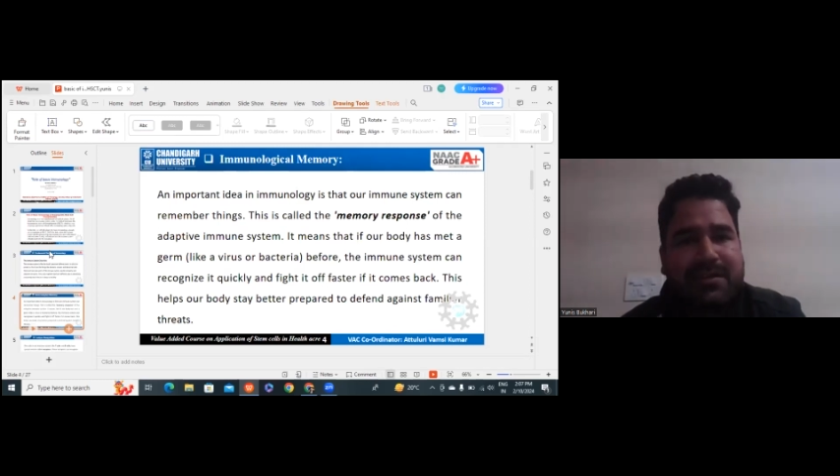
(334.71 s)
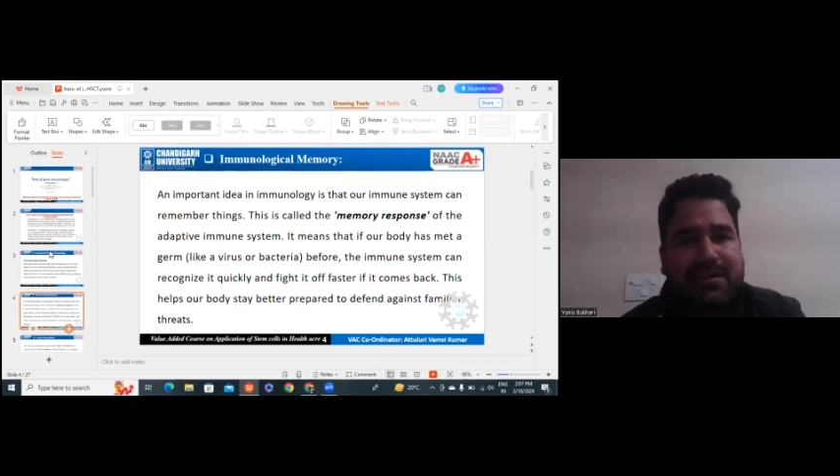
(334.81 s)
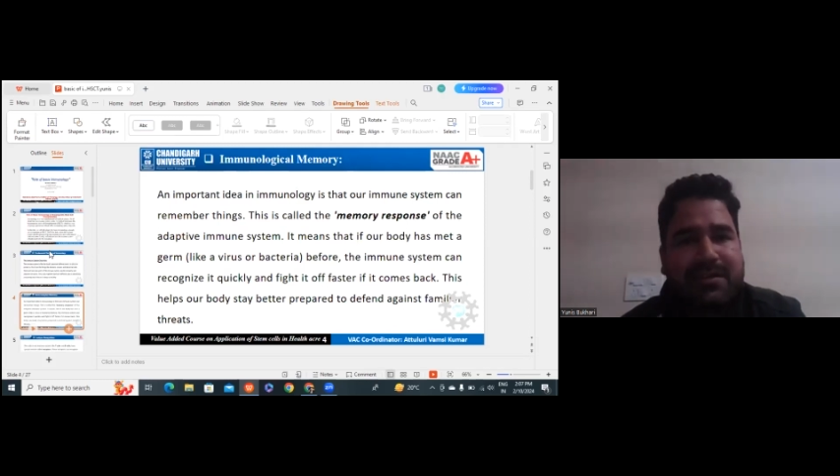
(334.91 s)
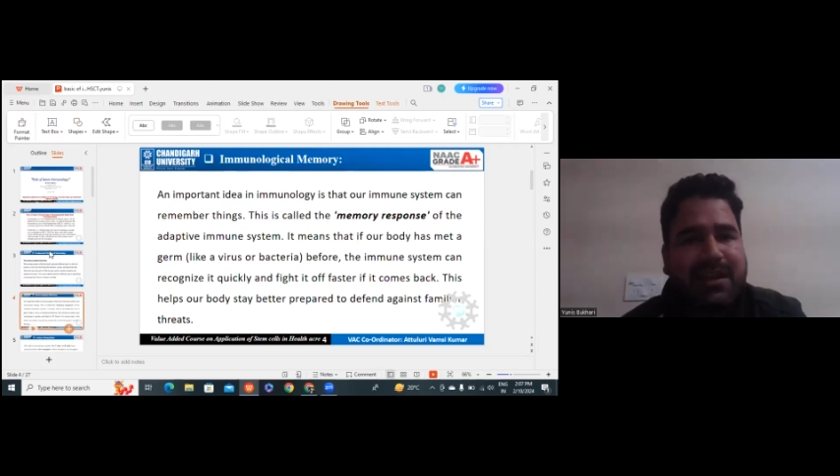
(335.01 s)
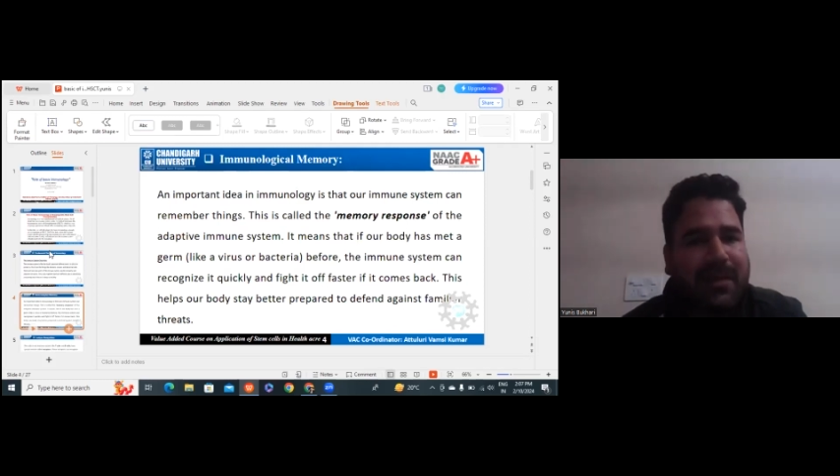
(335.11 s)

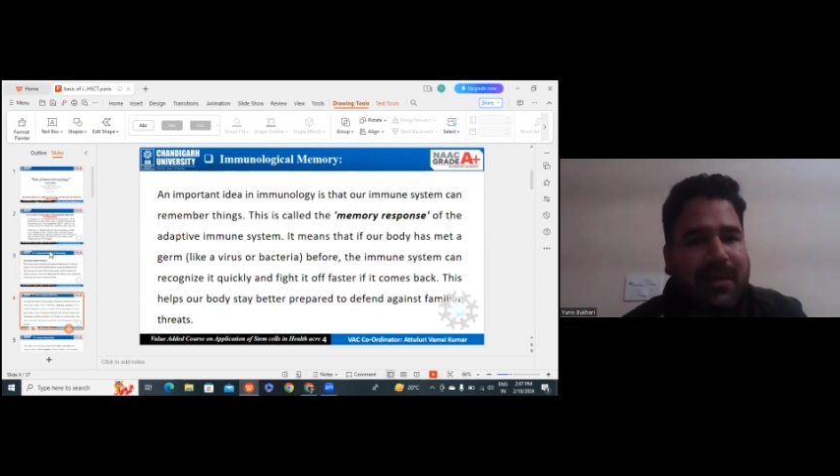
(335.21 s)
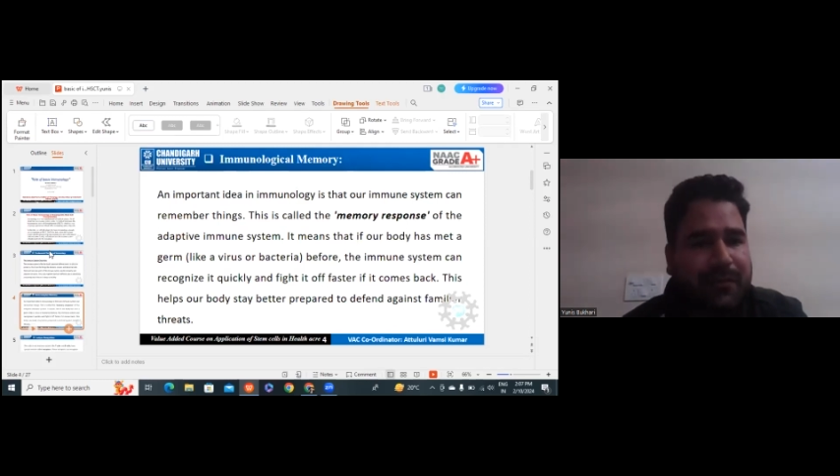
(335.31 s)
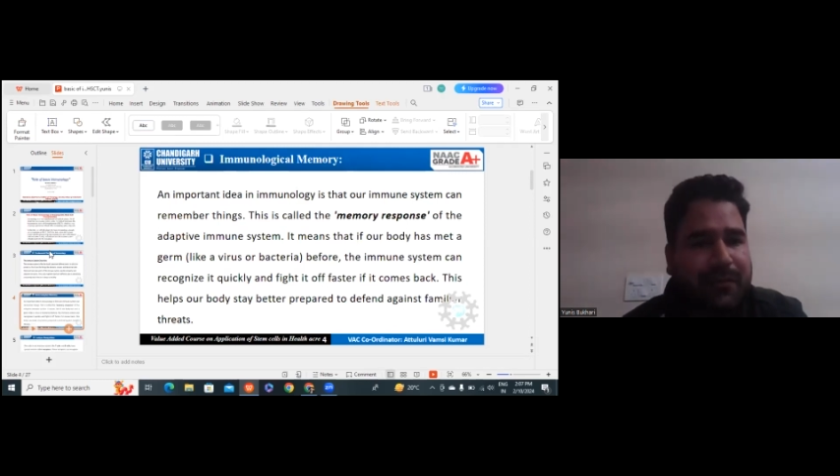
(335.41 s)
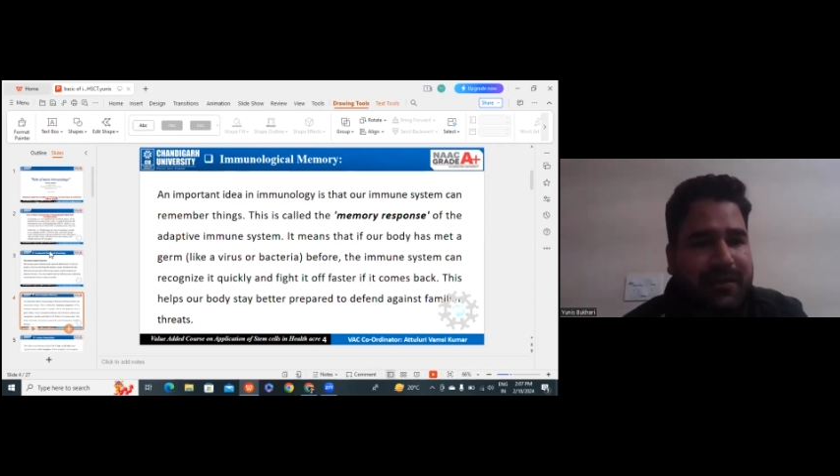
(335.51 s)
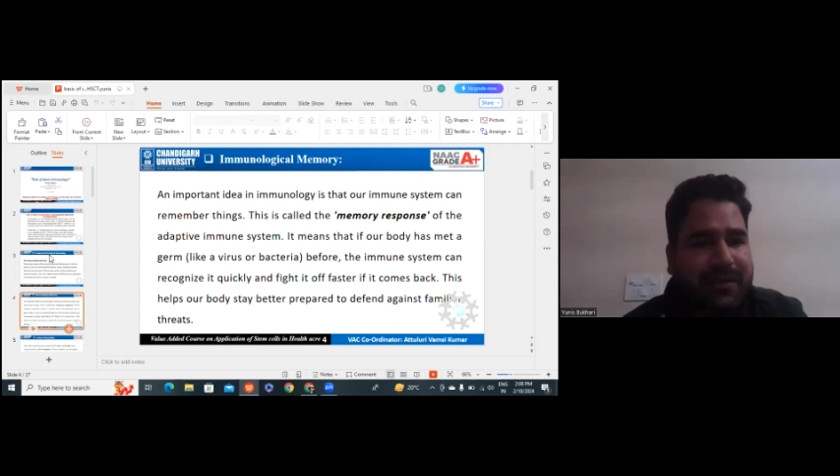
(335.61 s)

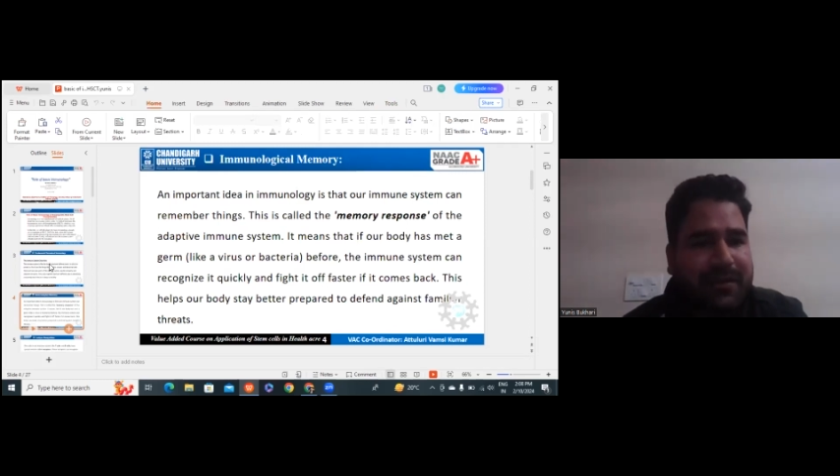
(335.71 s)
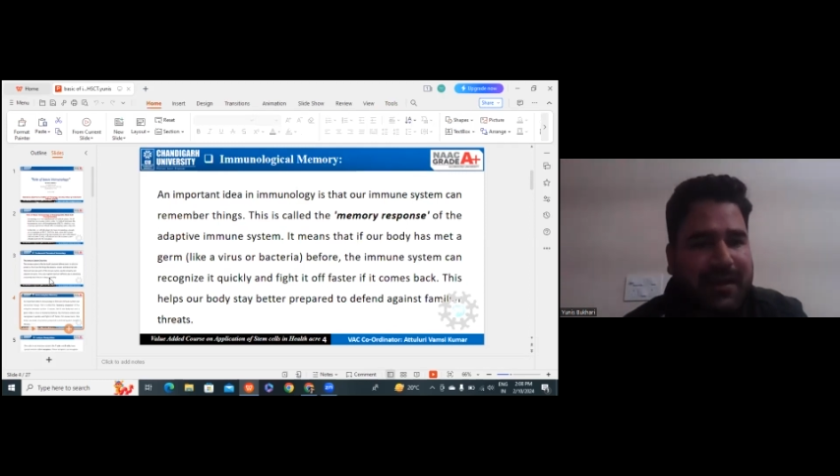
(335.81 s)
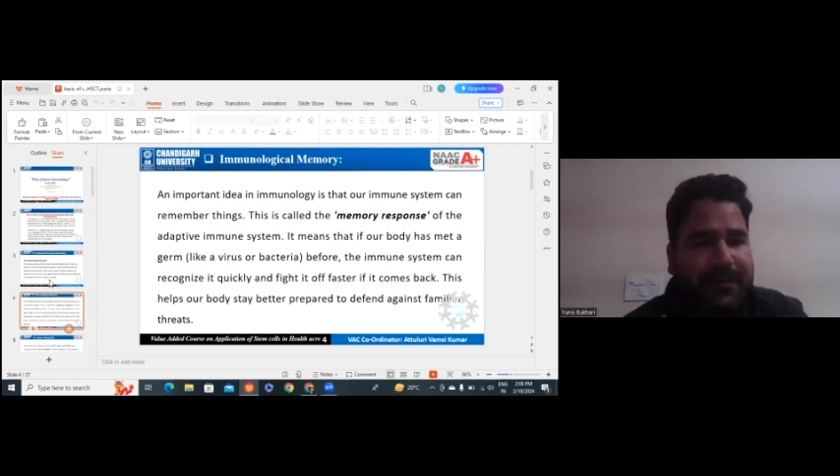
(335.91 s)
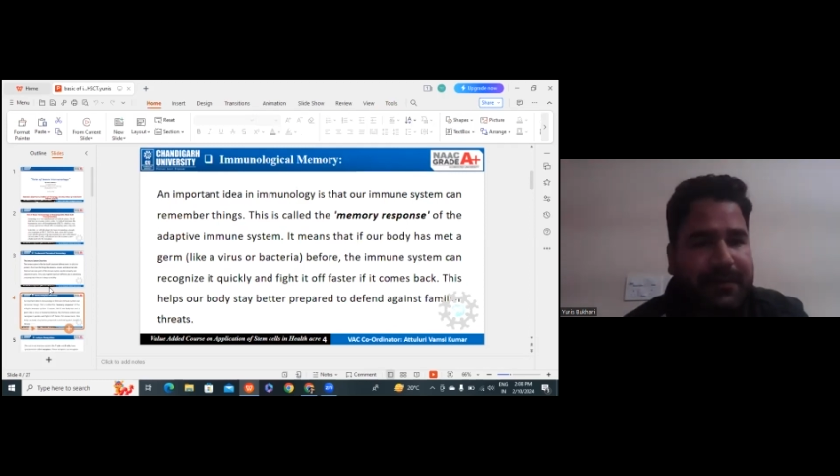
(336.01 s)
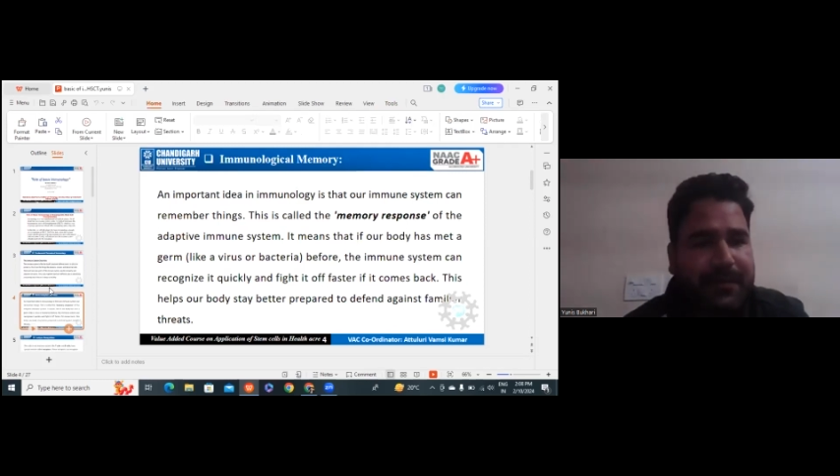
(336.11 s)
immunological memory,
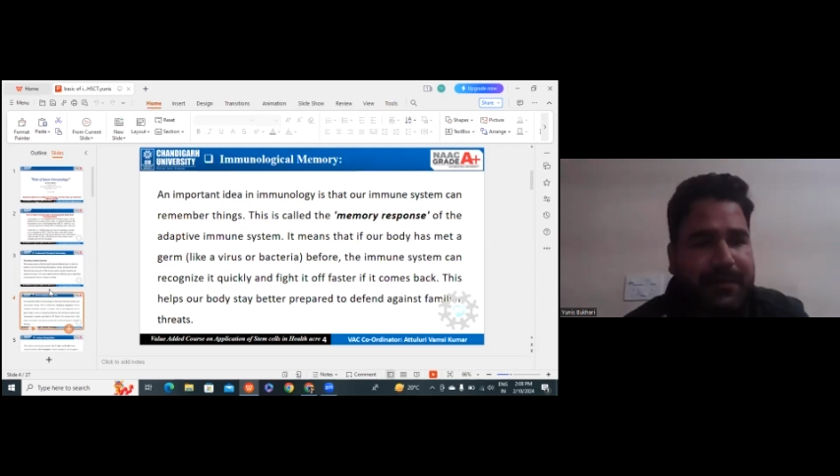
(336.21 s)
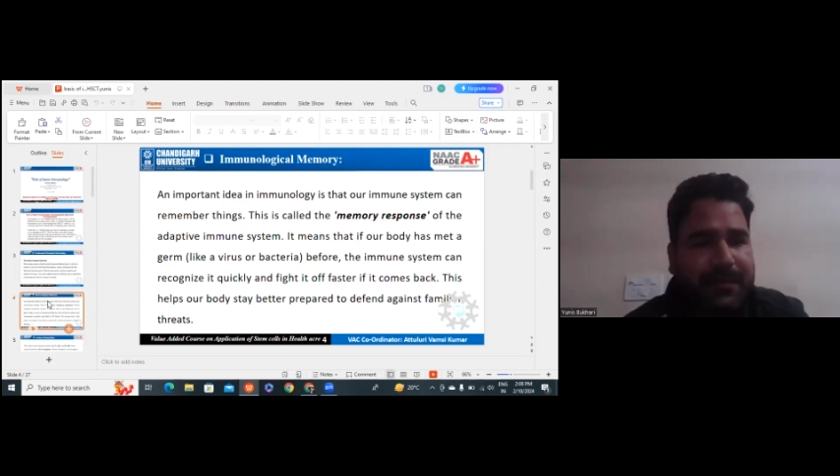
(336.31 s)
fine.